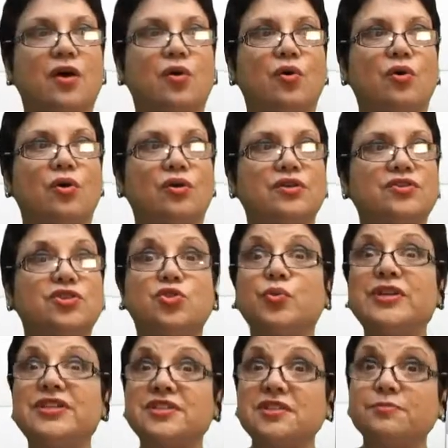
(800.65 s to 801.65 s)
or
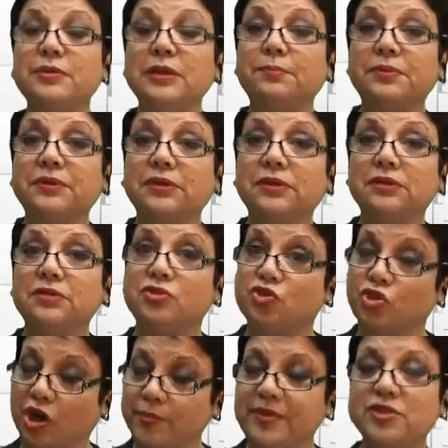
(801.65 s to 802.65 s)
Swiss people,
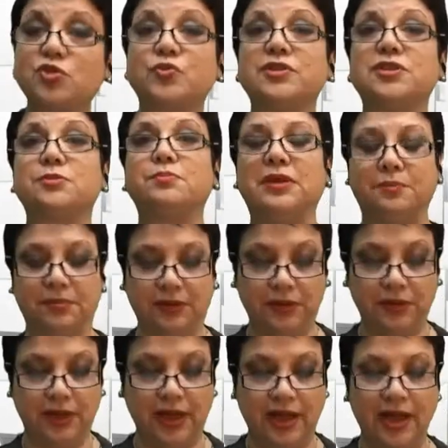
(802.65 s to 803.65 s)
German Swiss
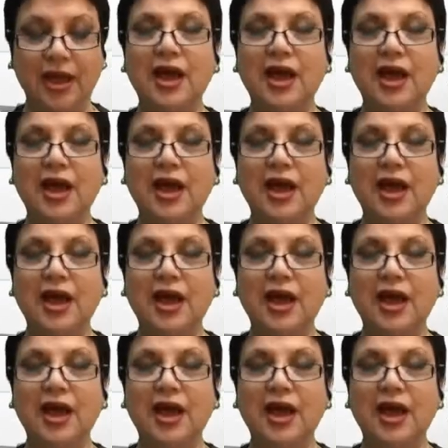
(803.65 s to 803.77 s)
people,